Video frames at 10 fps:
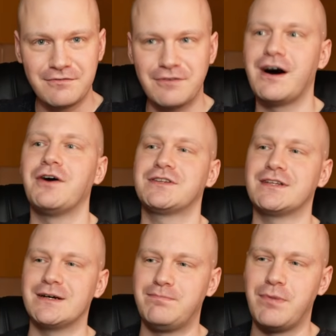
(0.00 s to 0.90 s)
without
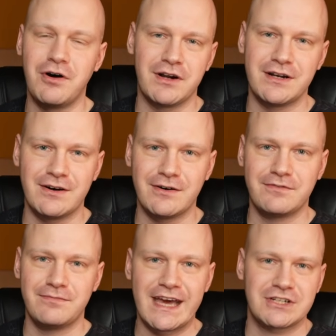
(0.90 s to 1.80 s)
the burden
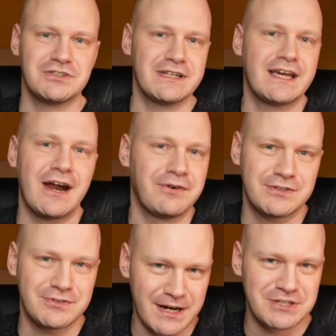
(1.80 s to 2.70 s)
of actually caring
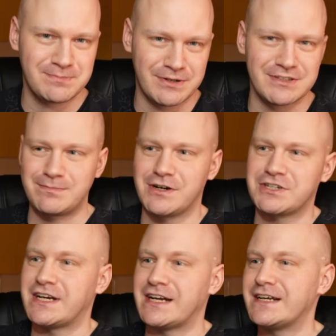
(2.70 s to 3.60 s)
too much about the
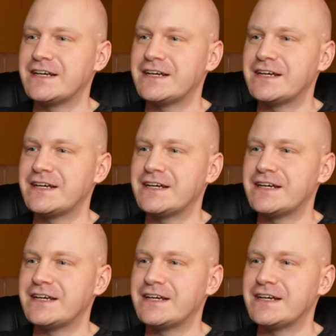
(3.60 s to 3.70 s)
blockchain.